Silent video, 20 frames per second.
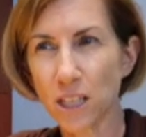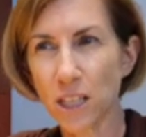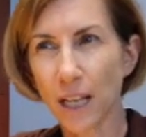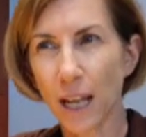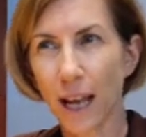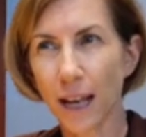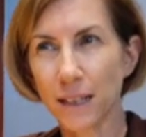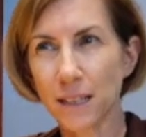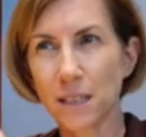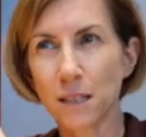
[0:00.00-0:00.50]
it
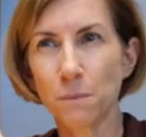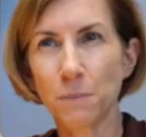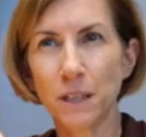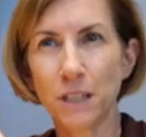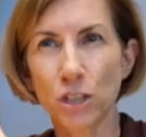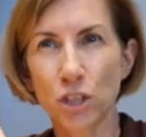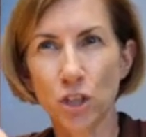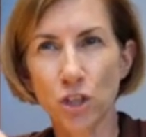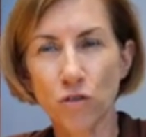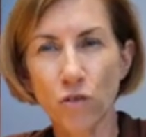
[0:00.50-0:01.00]
has to be
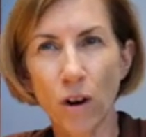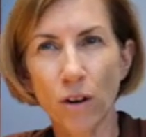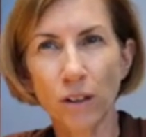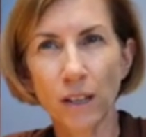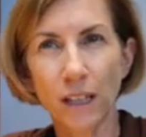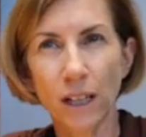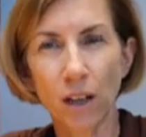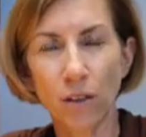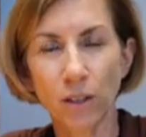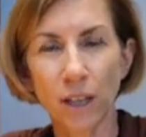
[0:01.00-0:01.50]

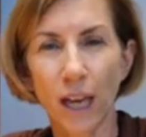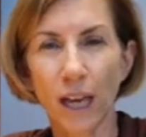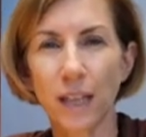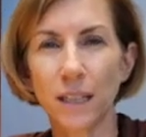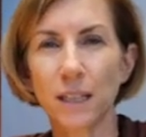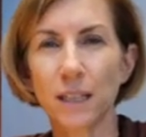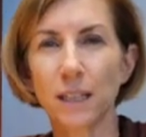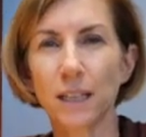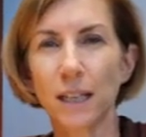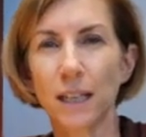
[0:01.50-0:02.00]
strongly
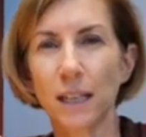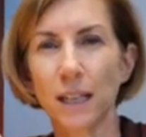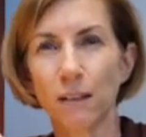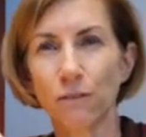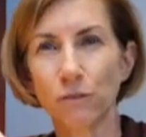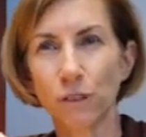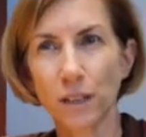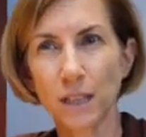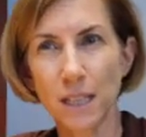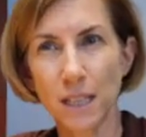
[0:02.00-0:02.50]
located in a
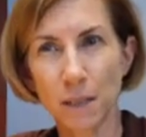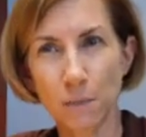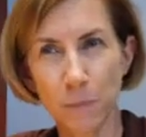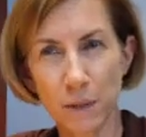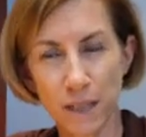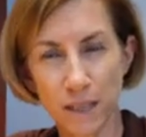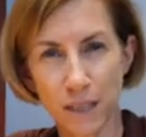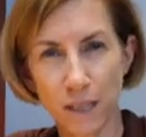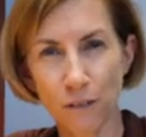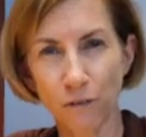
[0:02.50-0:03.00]
very
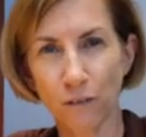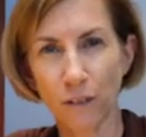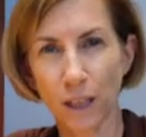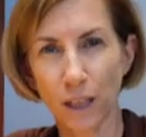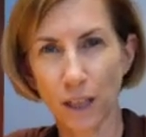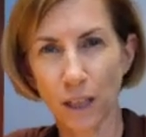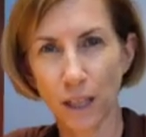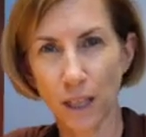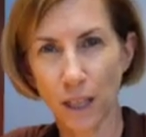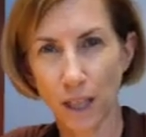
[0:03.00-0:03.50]
specific
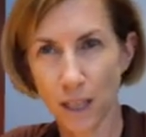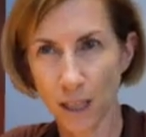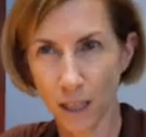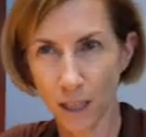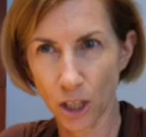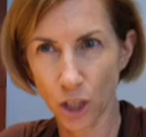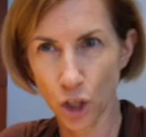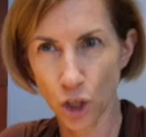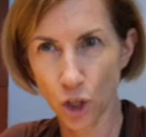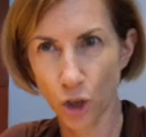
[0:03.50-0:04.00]

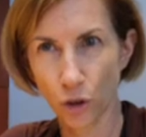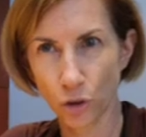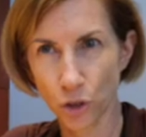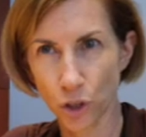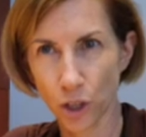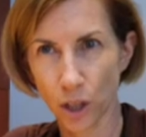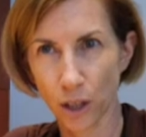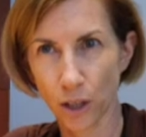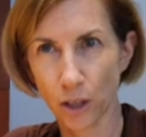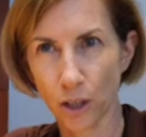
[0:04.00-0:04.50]
English
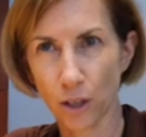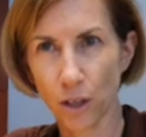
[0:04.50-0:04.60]
culture.